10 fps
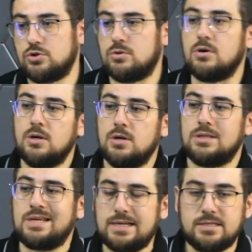you can find the
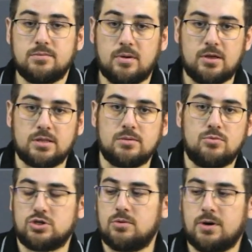moments in different
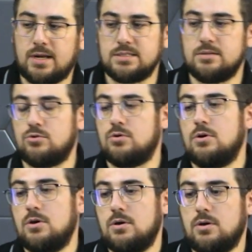ways.
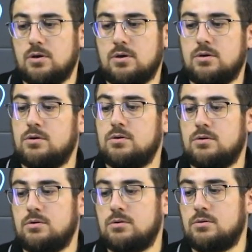It is
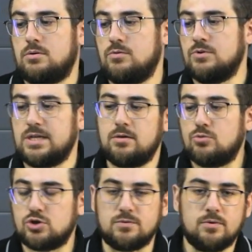up to you to
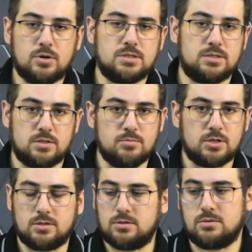choose this method that
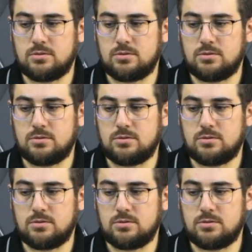you are more